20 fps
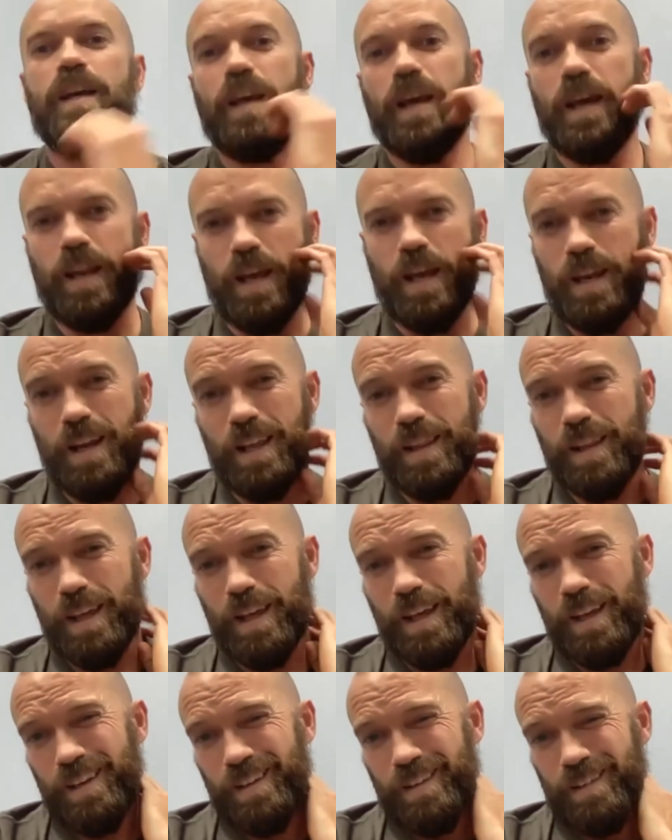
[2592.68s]

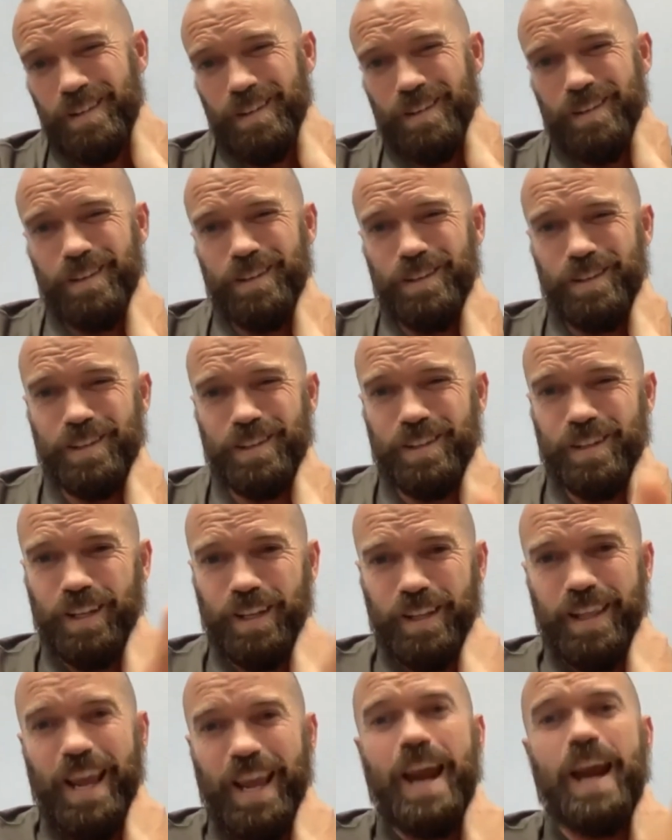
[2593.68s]
And
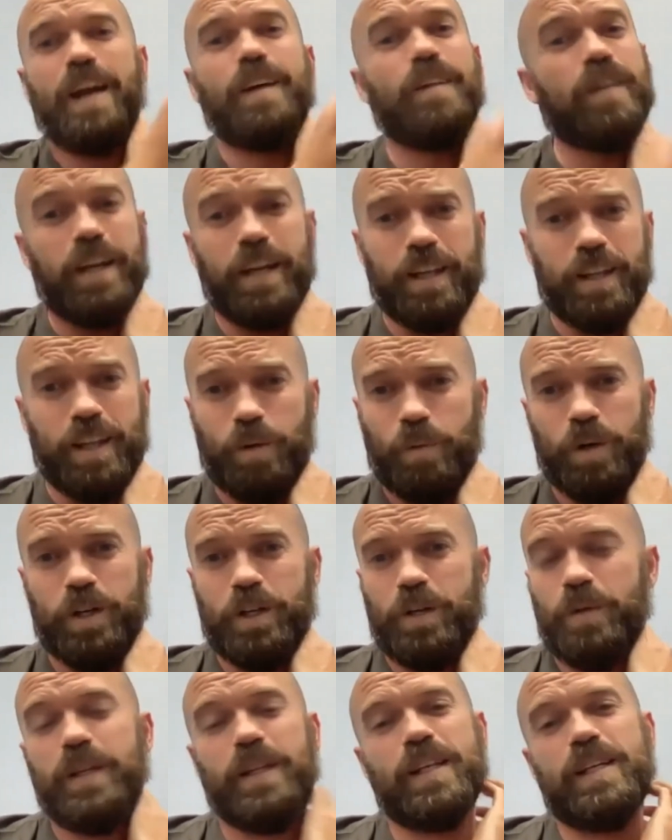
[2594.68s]
the area that we're
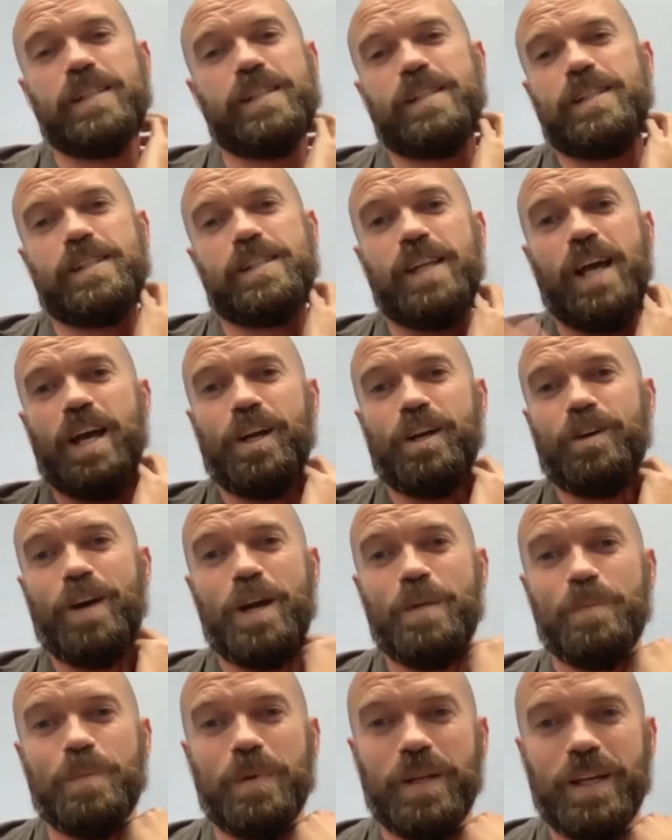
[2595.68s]
doing this, it's not a
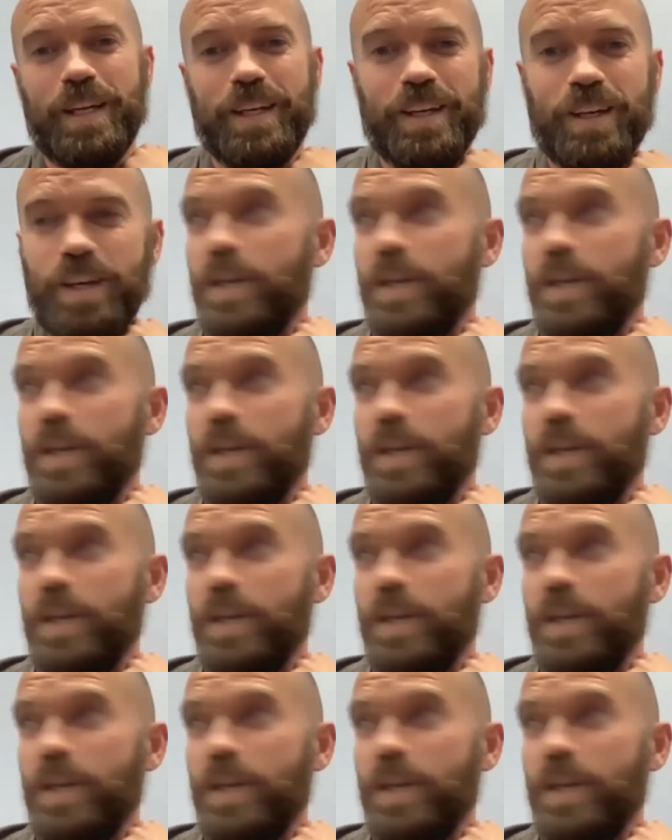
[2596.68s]
great, like,